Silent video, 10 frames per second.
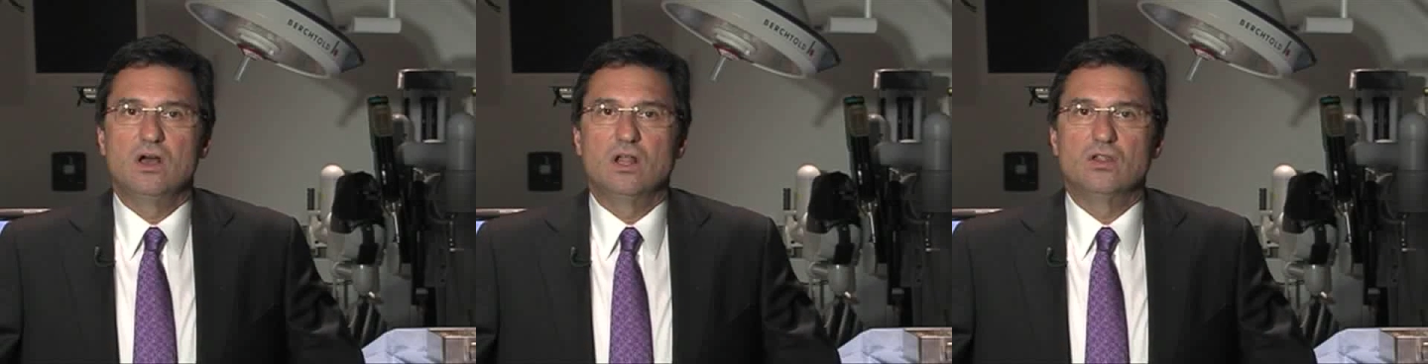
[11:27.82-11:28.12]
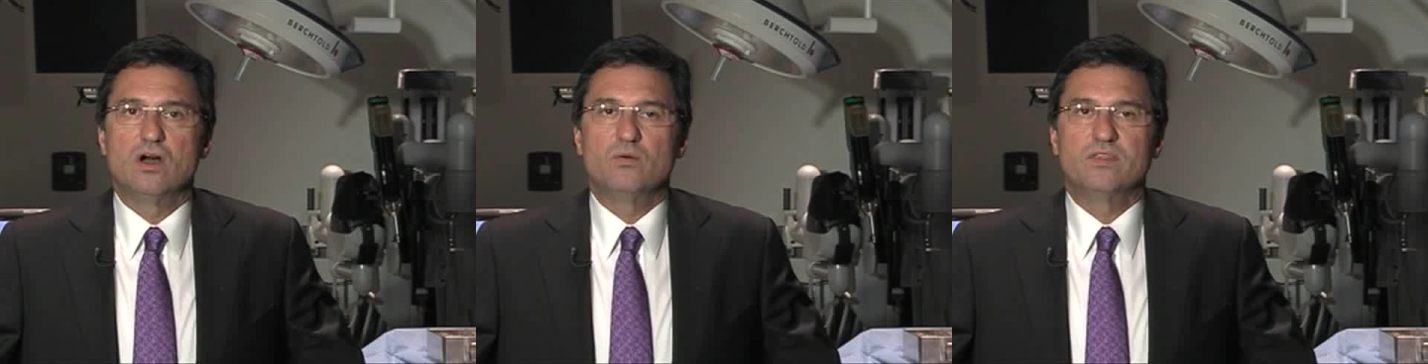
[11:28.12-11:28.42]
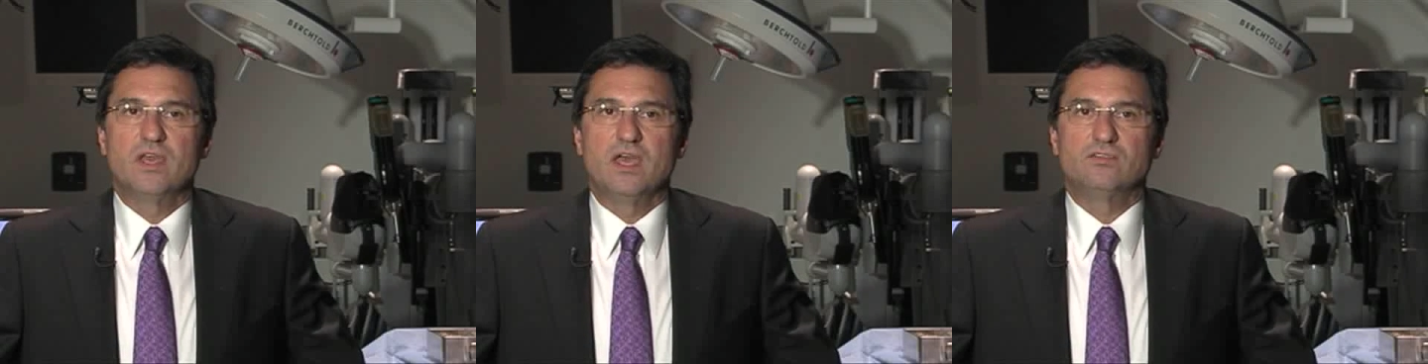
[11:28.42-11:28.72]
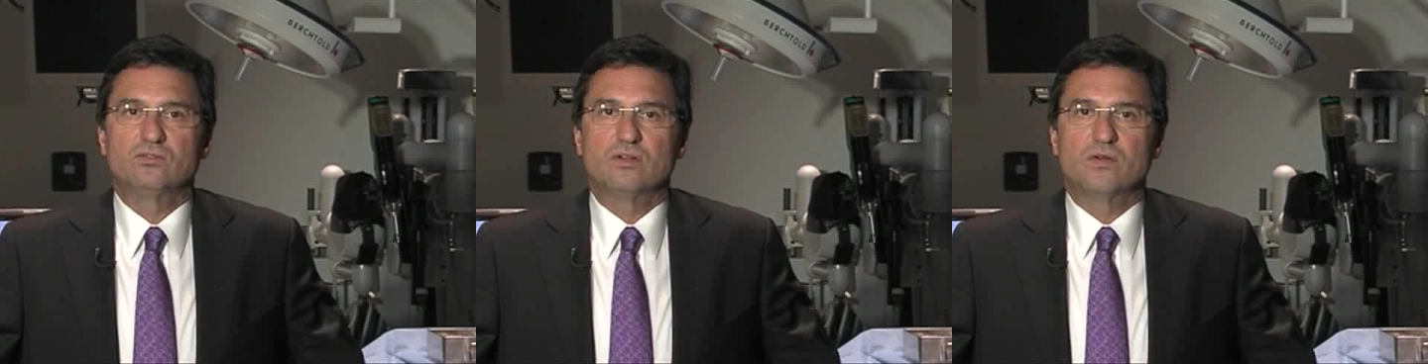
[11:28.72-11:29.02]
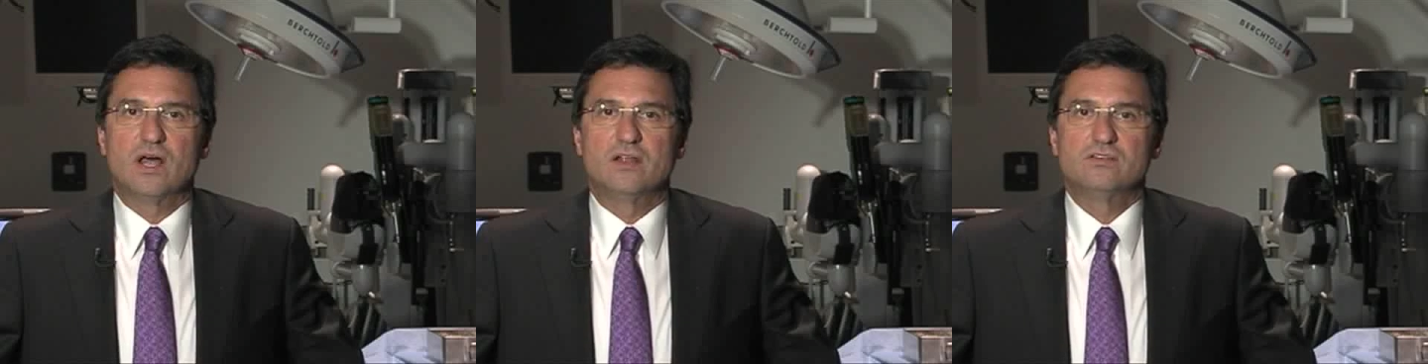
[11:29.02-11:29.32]
Along with
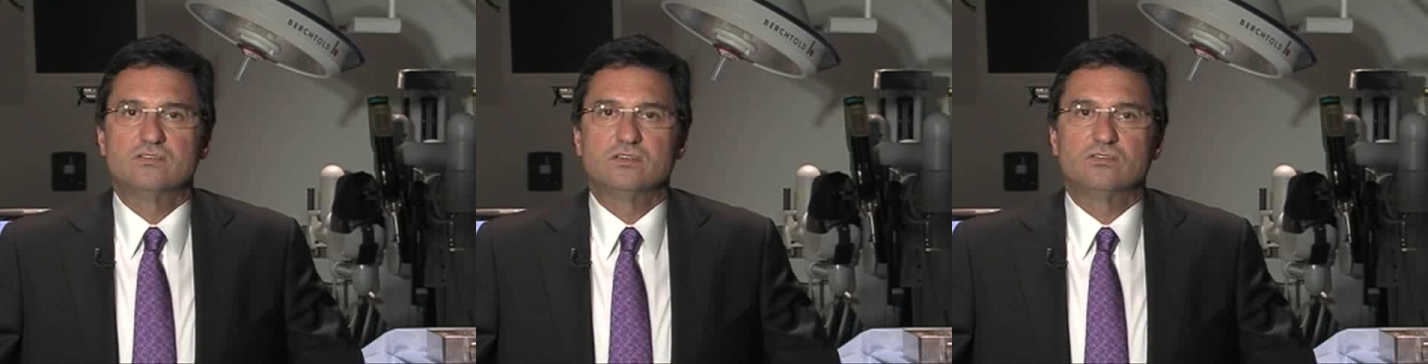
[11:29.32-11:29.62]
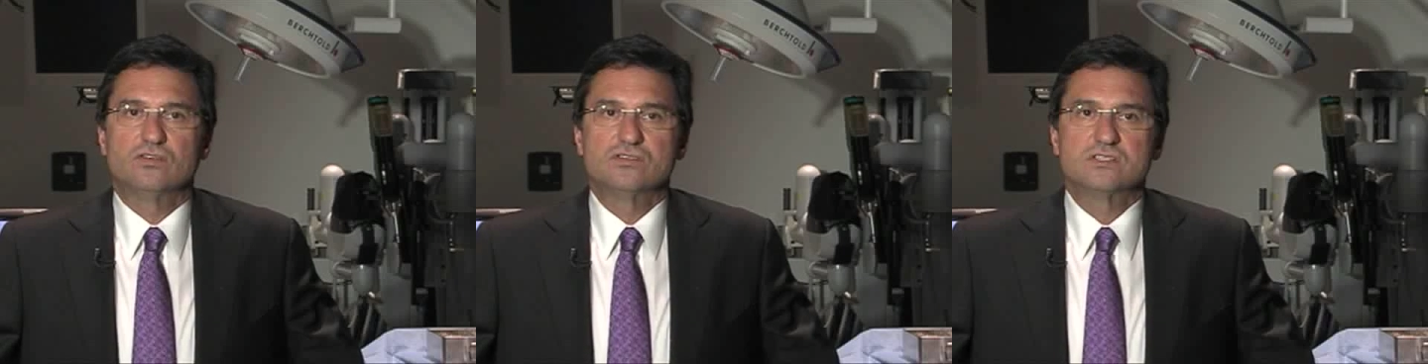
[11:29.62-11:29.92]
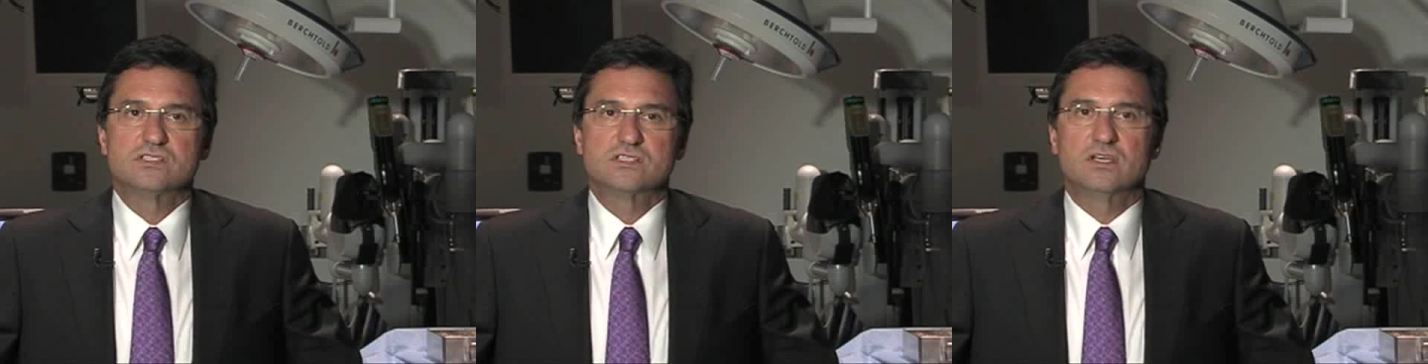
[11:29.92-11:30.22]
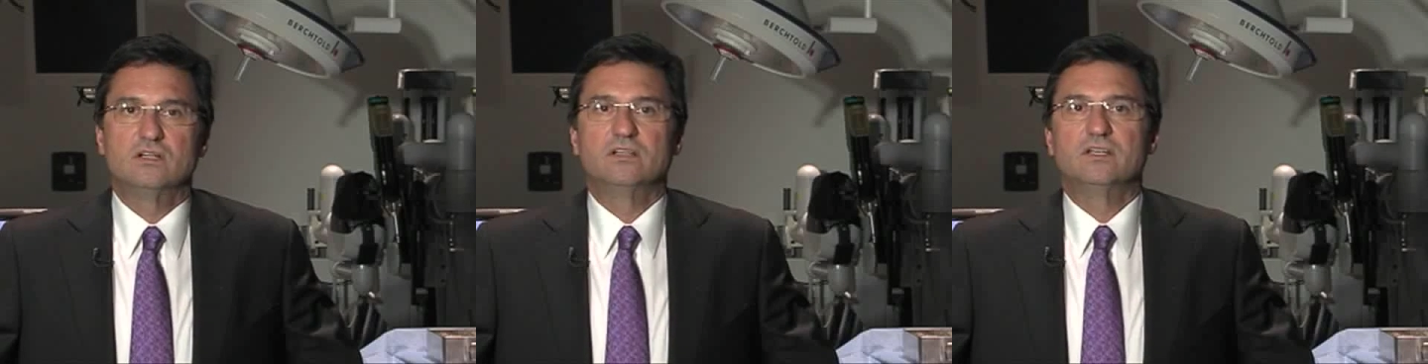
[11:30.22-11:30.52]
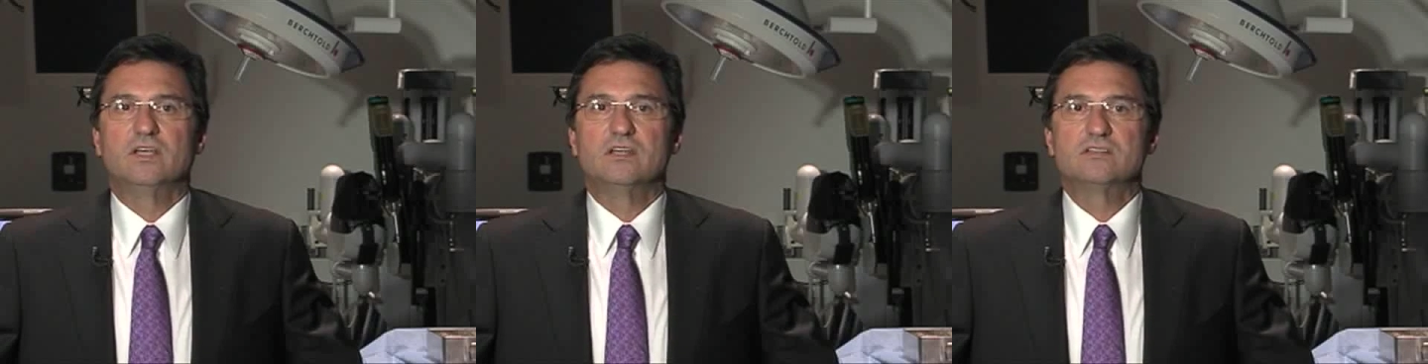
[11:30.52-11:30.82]
gastroenterologists and surgeons skilled
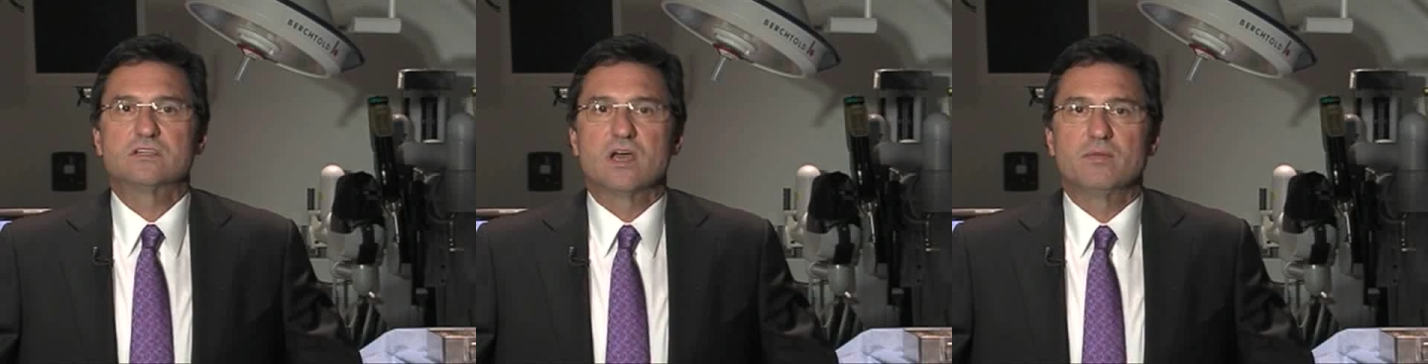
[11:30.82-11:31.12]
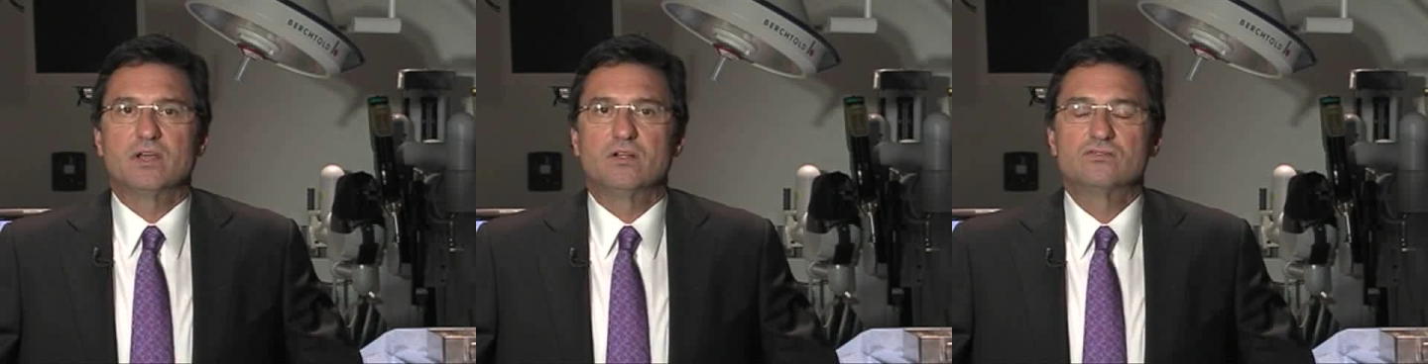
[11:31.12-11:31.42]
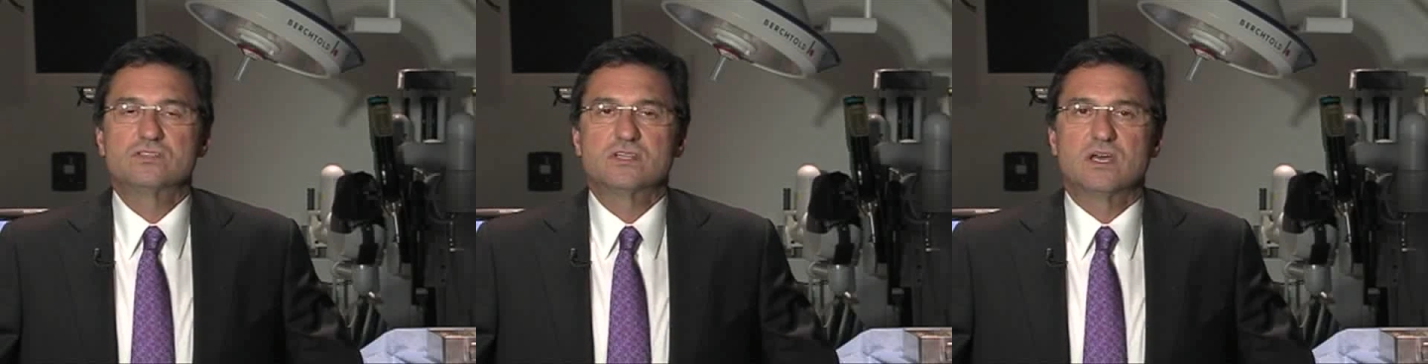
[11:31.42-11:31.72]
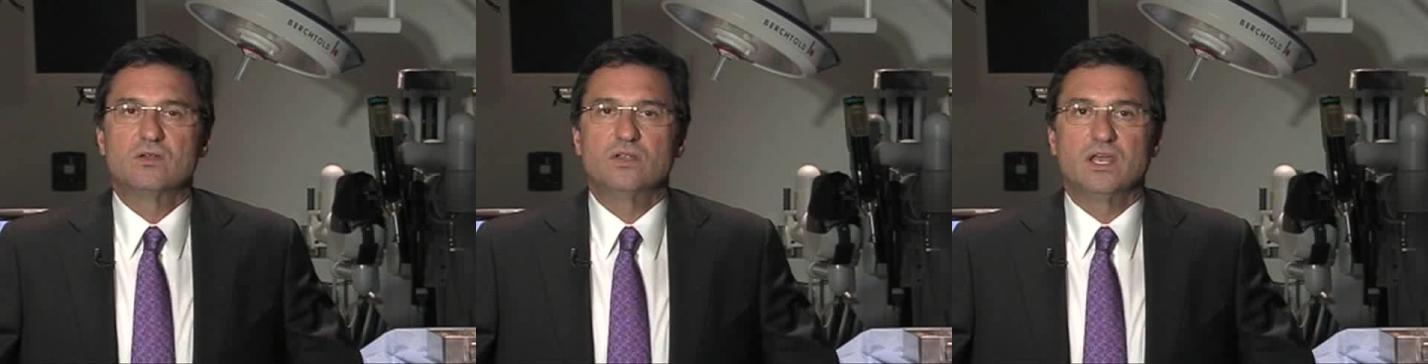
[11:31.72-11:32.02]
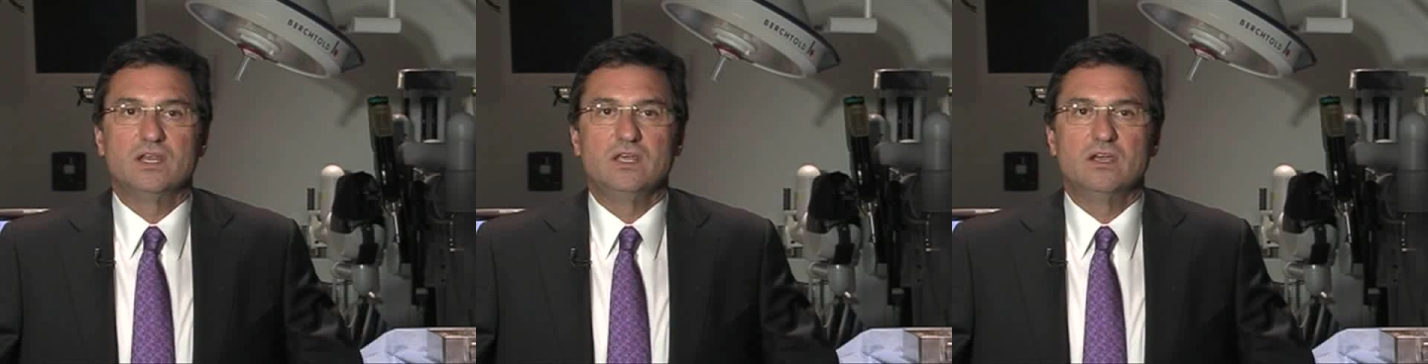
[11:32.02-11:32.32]
in endoscopic ultrasound
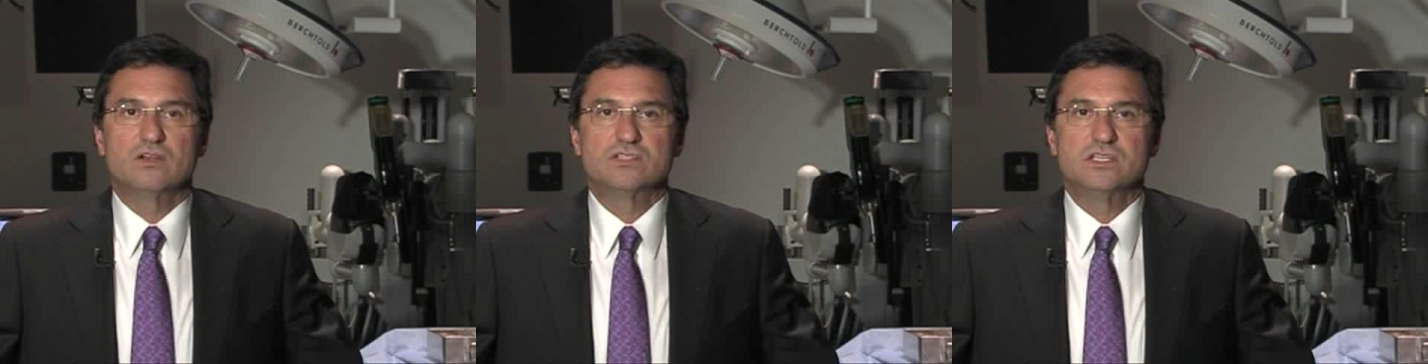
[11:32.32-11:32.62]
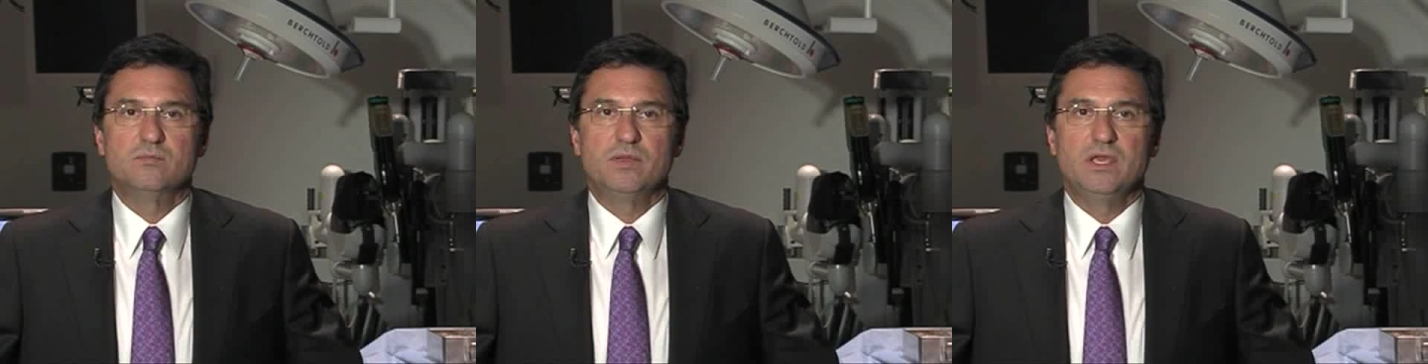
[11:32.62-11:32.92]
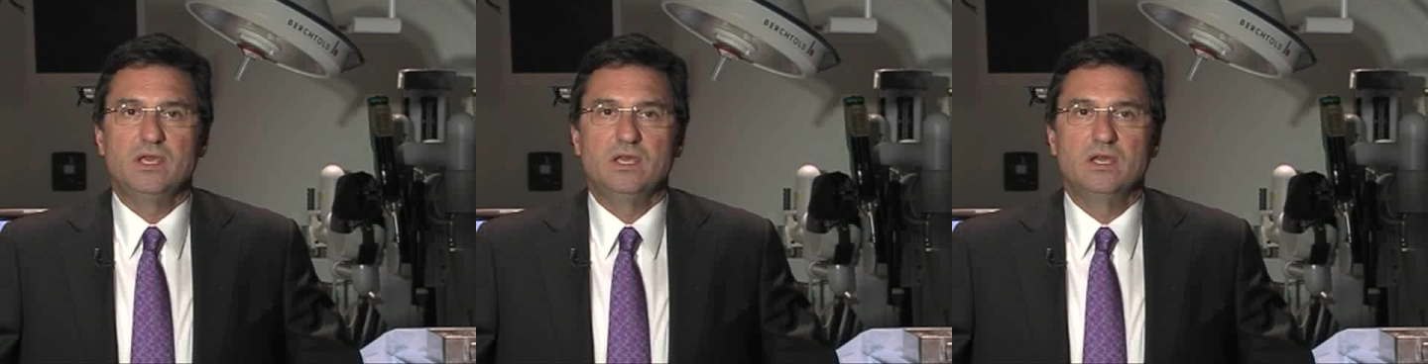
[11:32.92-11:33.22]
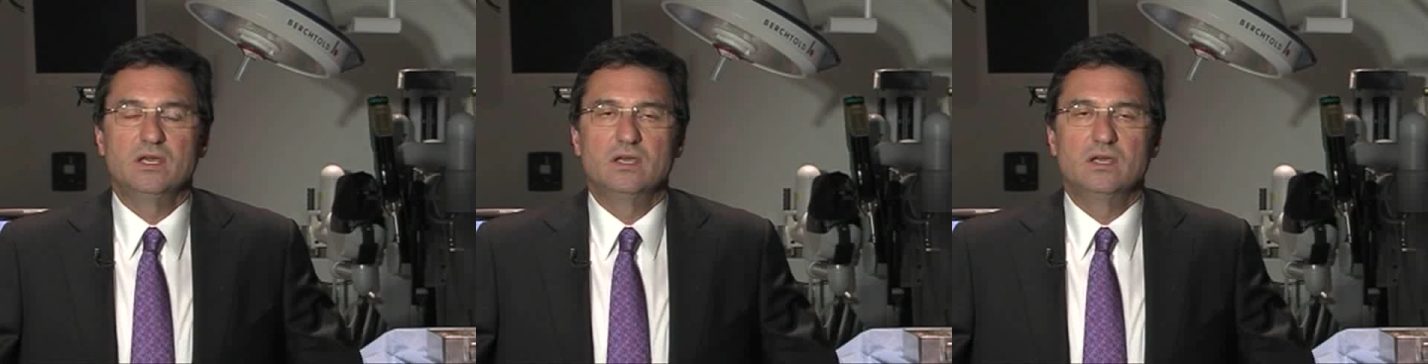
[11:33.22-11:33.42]
and ERCP,